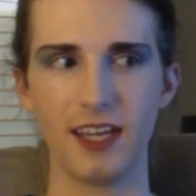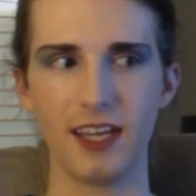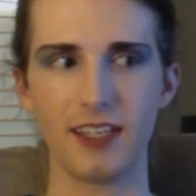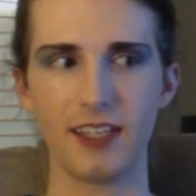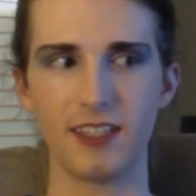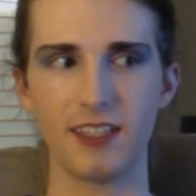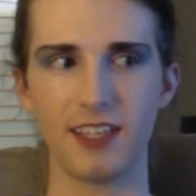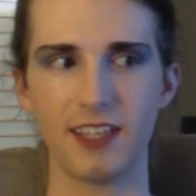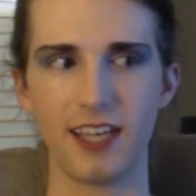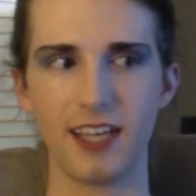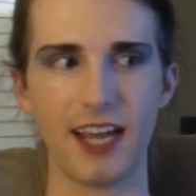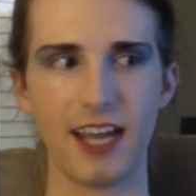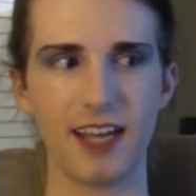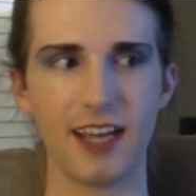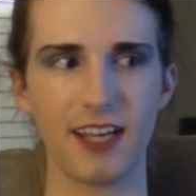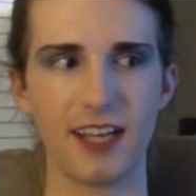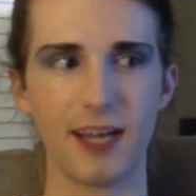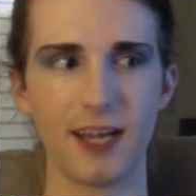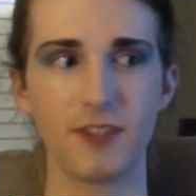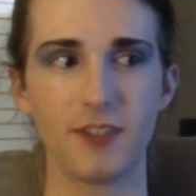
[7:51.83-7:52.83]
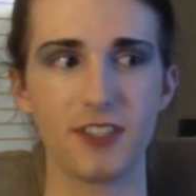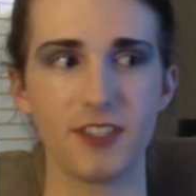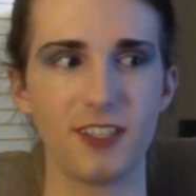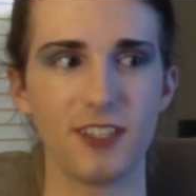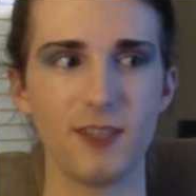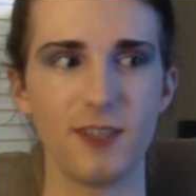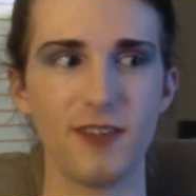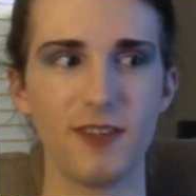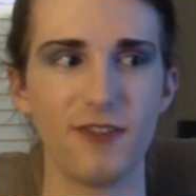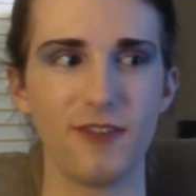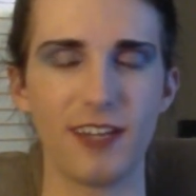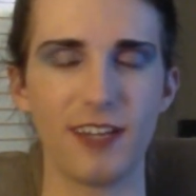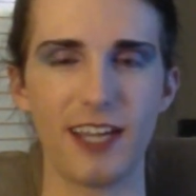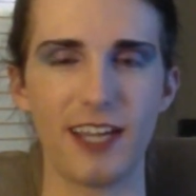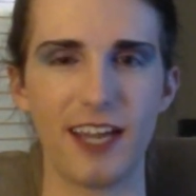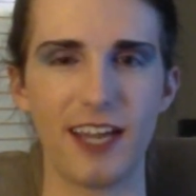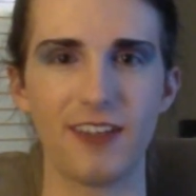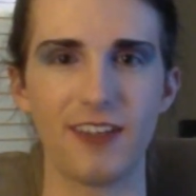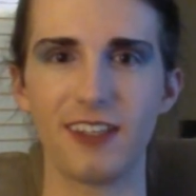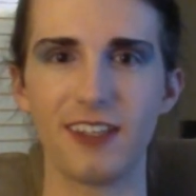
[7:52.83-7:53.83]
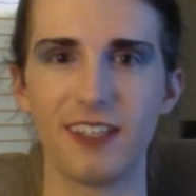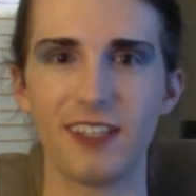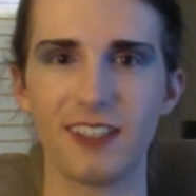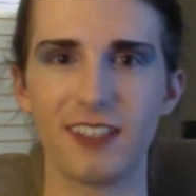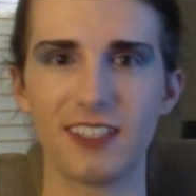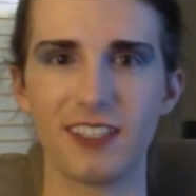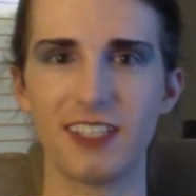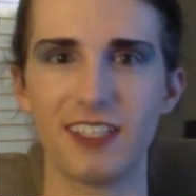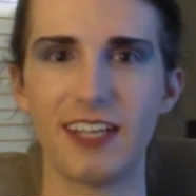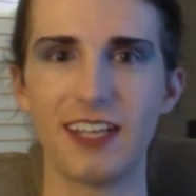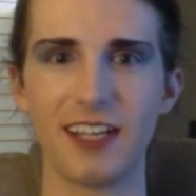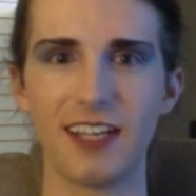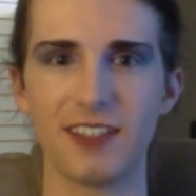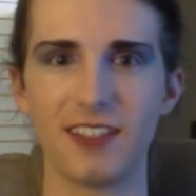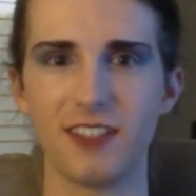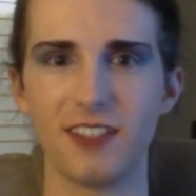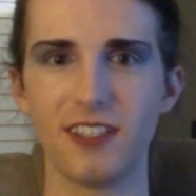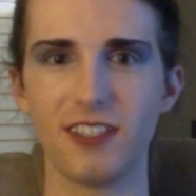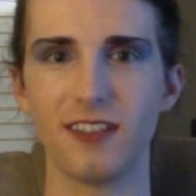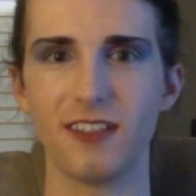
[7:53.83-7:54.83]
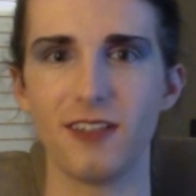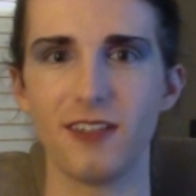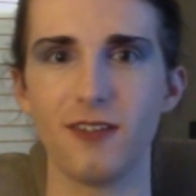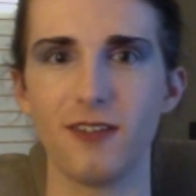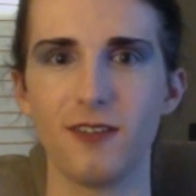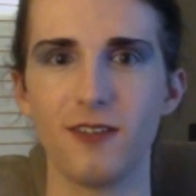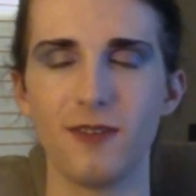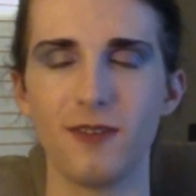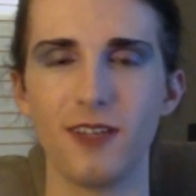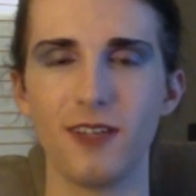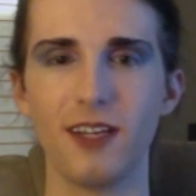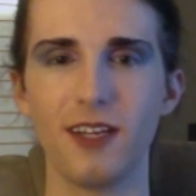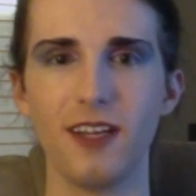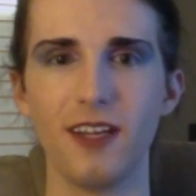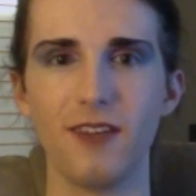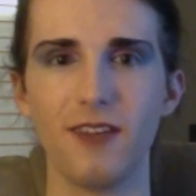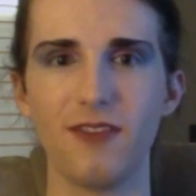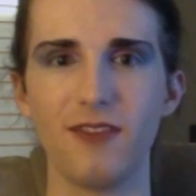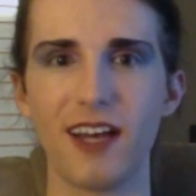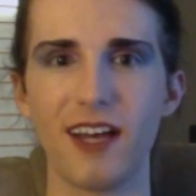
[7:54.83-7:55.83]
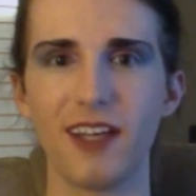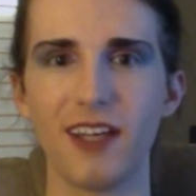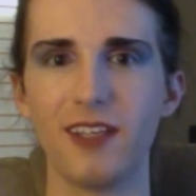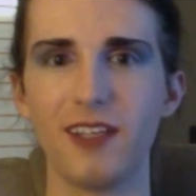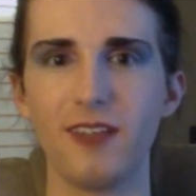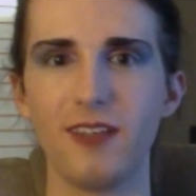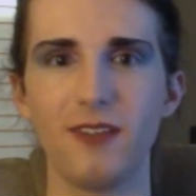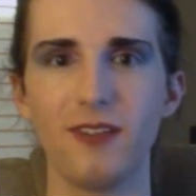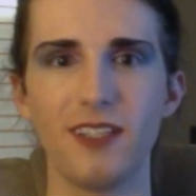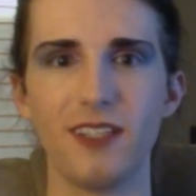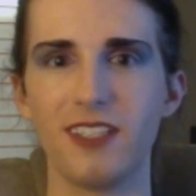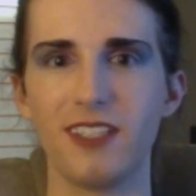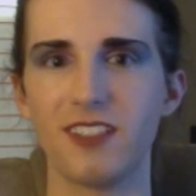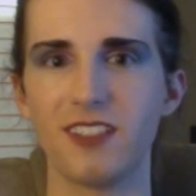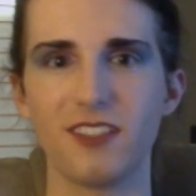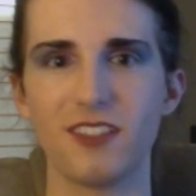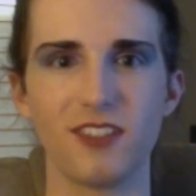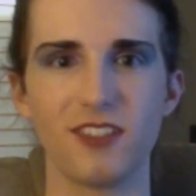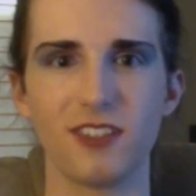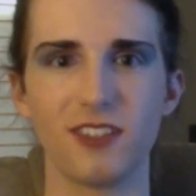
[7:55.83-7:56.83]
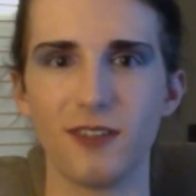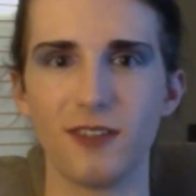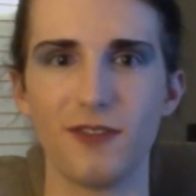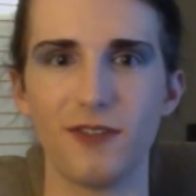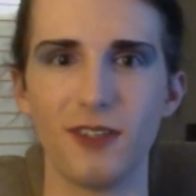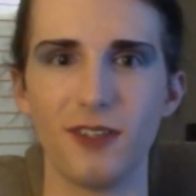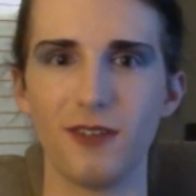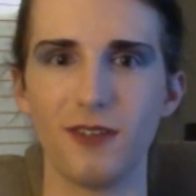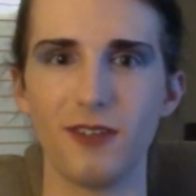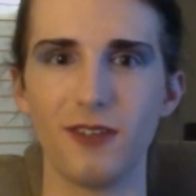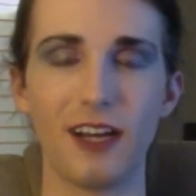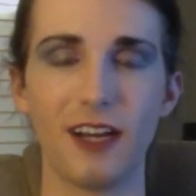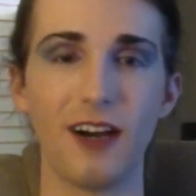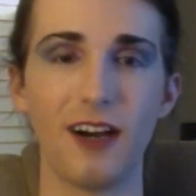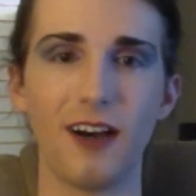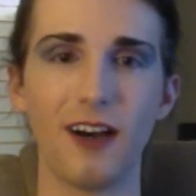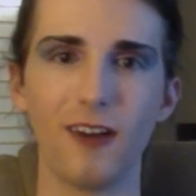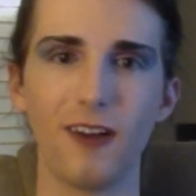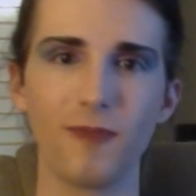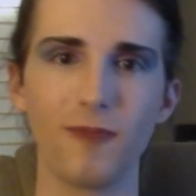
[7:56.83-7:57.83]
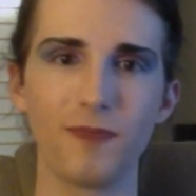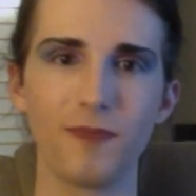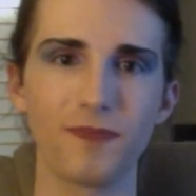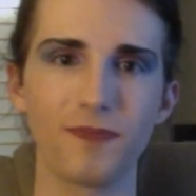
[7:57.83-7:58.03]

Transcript: I'm just going to be frank, having a thick skin has zero value. It doesn't serve you at all.